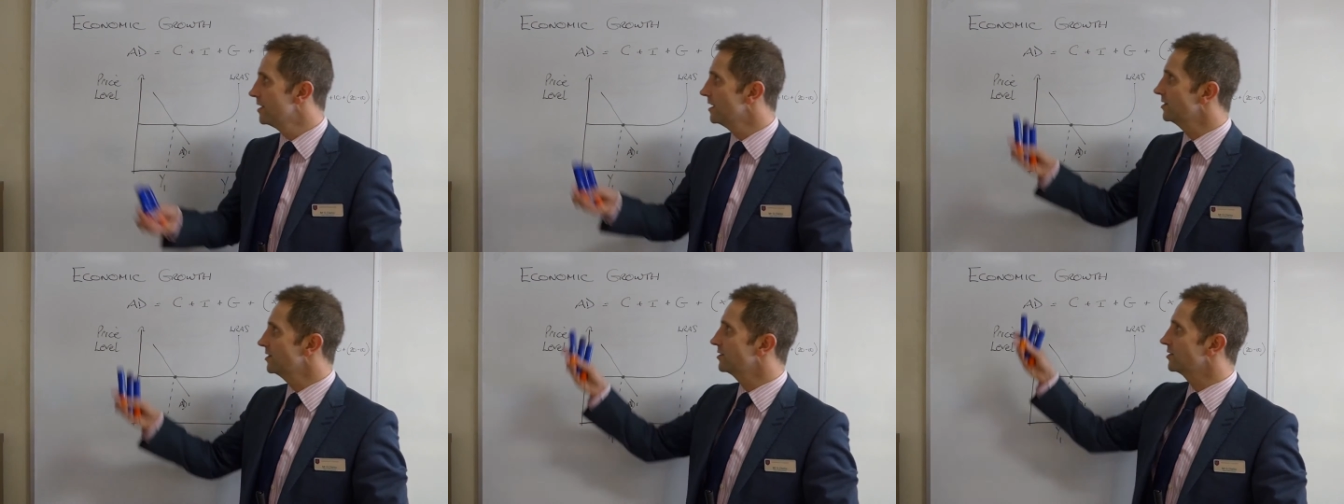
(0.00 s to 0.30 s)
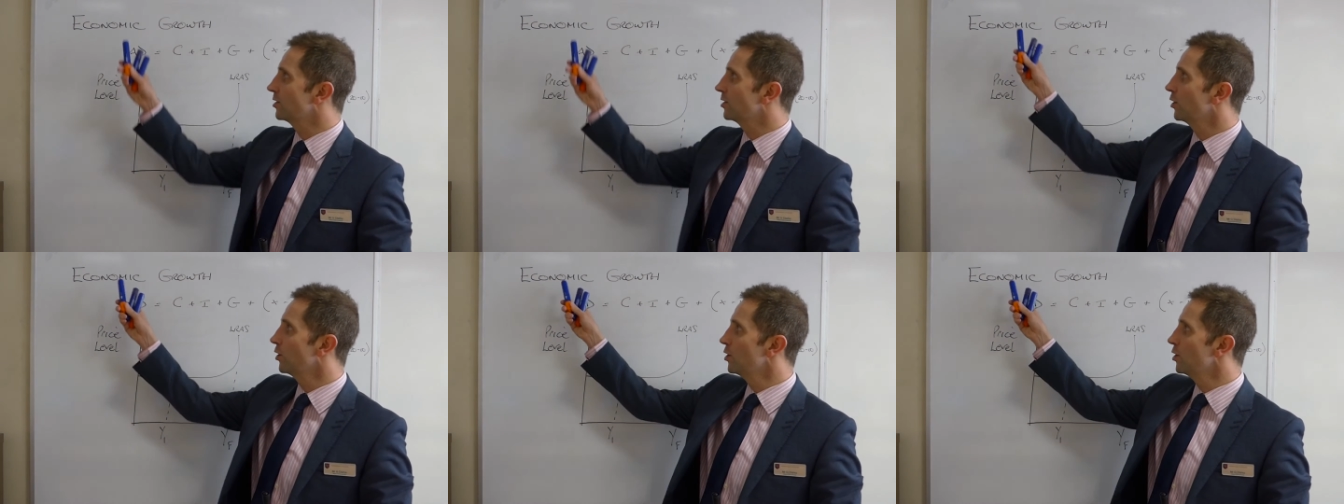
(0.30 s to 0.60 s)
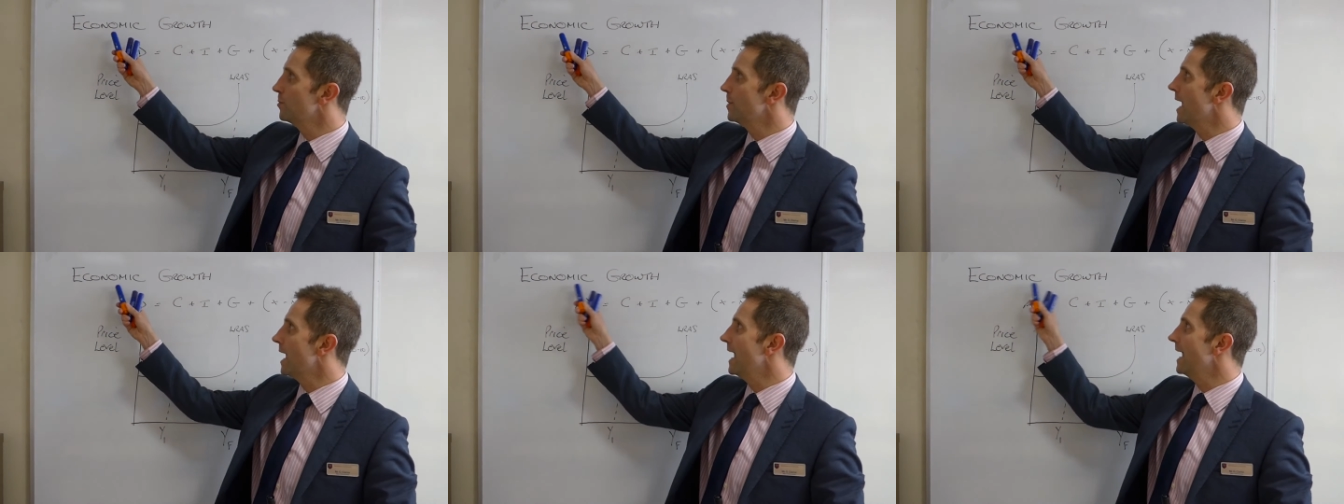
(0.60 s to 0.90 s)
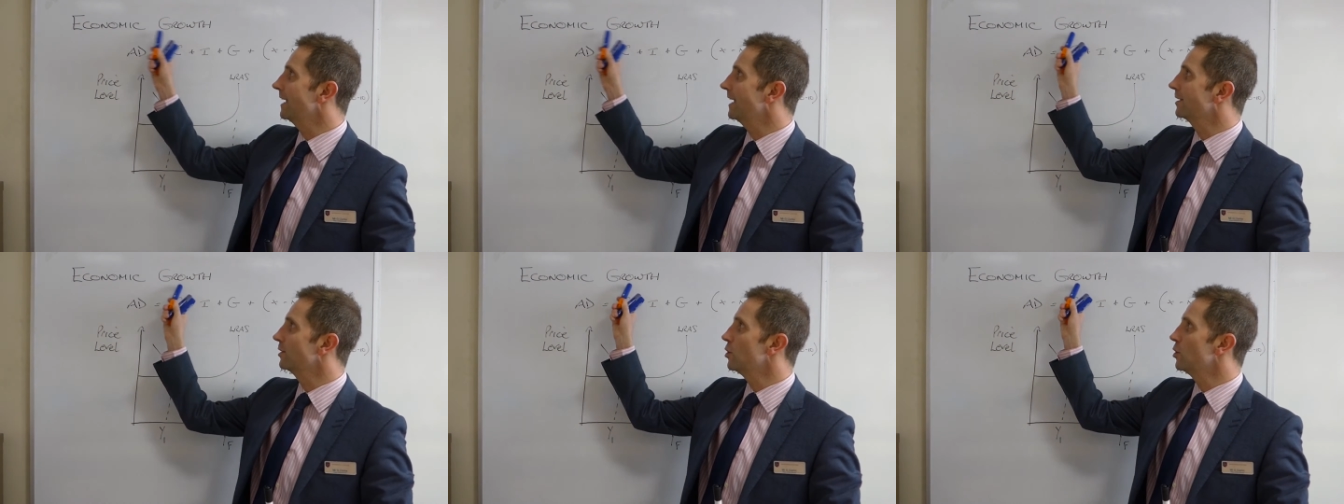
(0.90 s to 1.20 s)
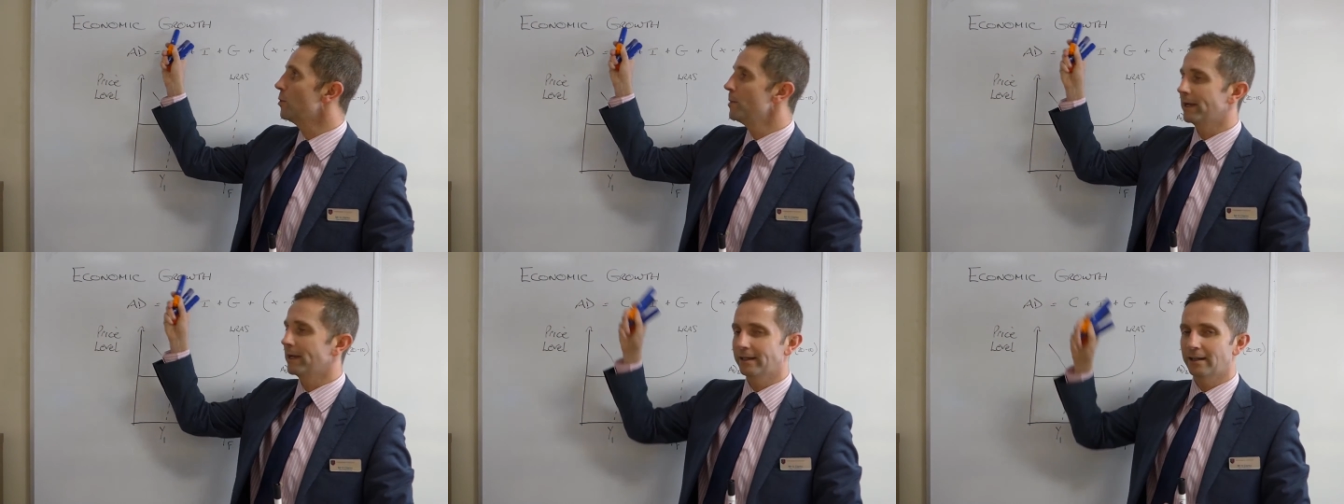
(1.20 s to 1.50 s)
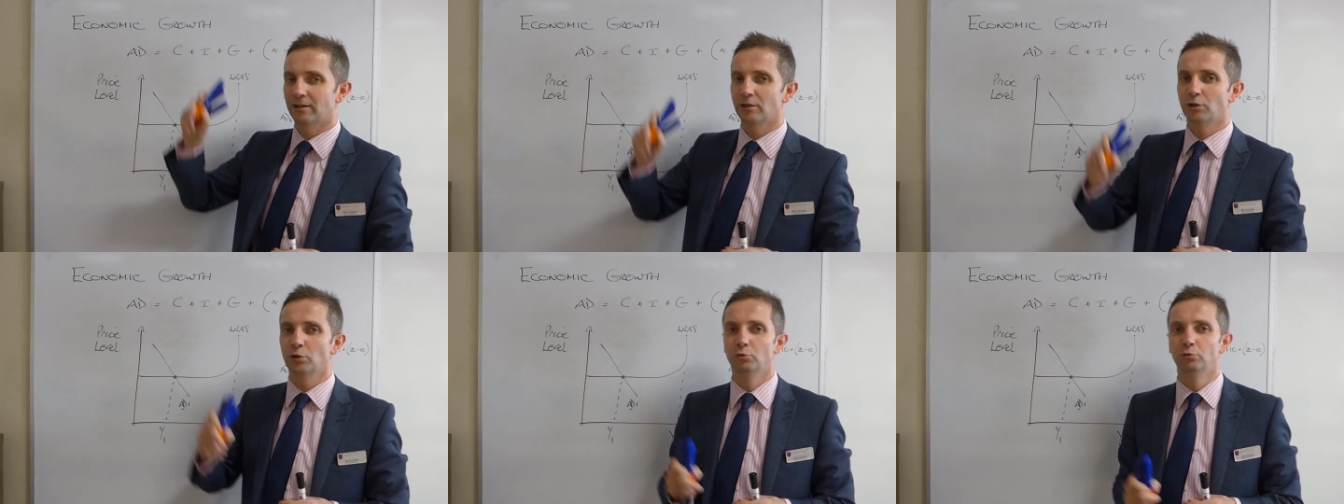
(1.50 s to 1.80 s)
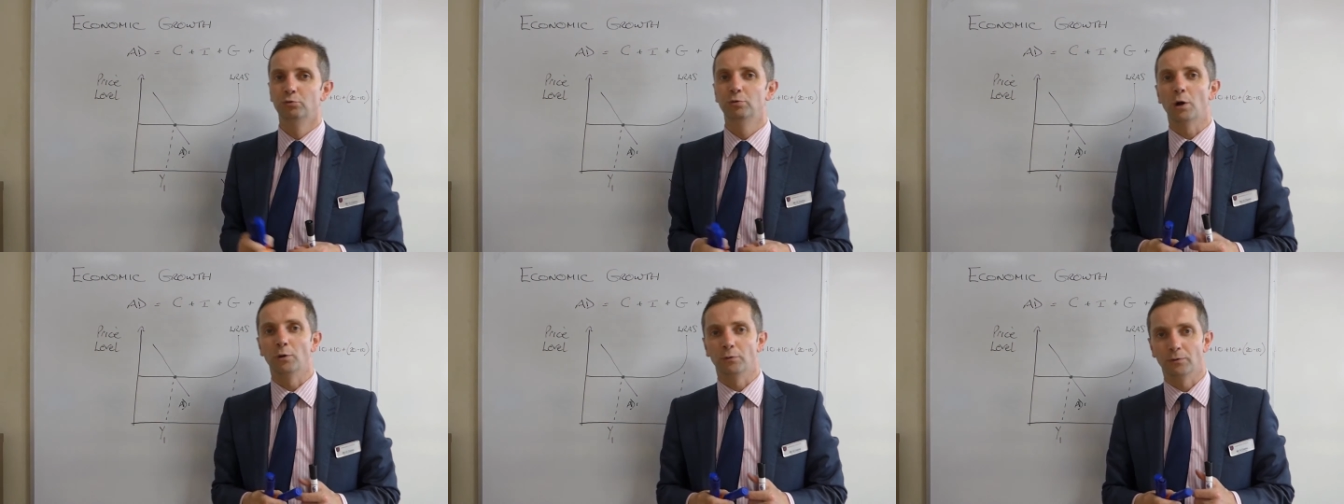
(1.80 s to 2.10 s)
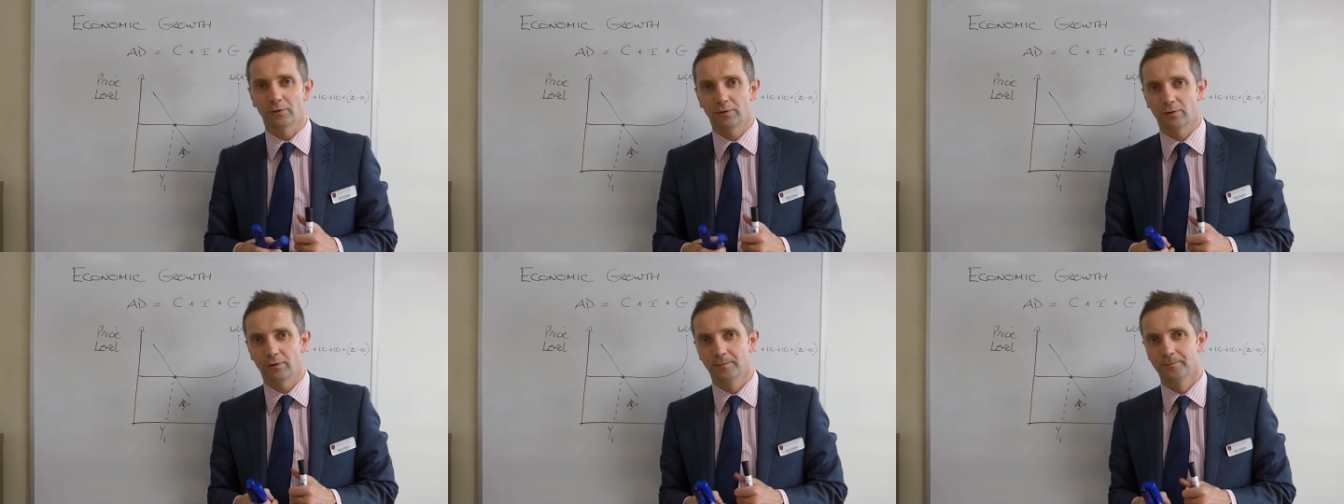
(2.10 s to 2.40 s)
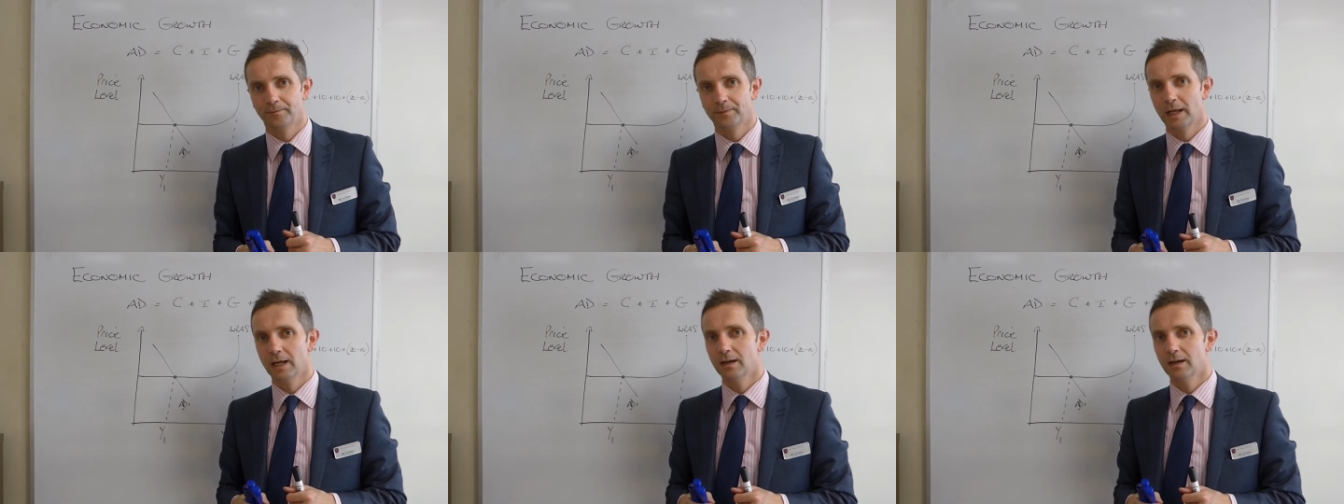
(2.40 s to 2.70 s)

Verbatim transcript: this term economic growth.